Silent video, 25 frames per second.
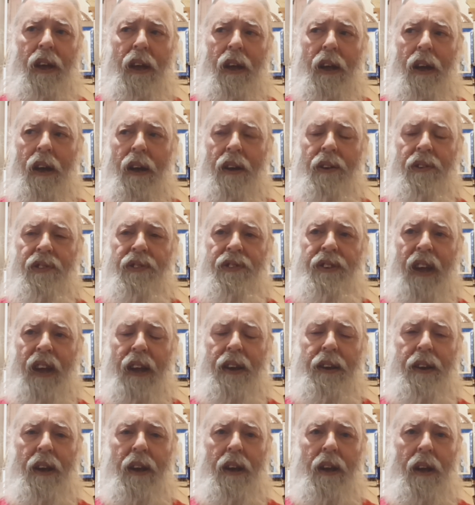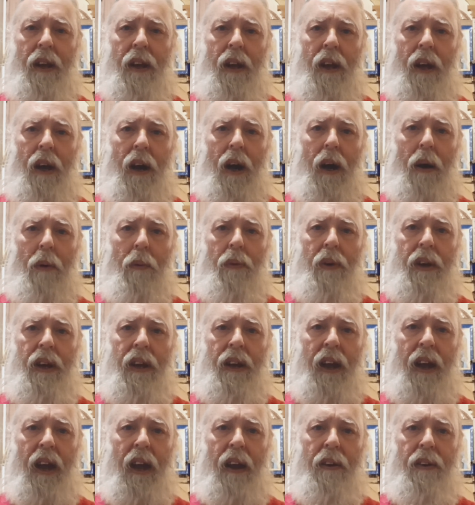Instead, uh, we
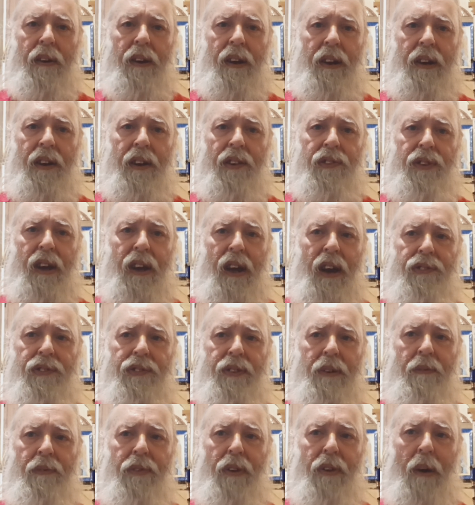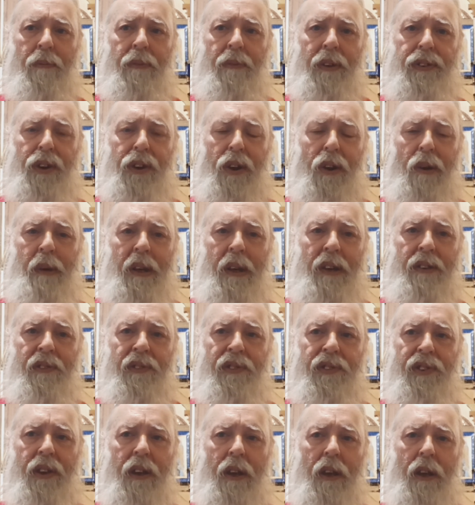inherited this custom from the
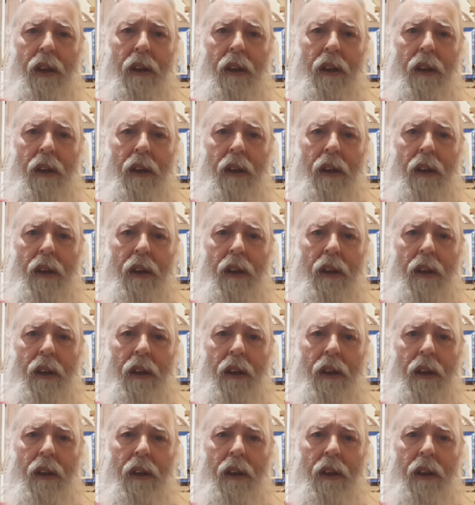Germans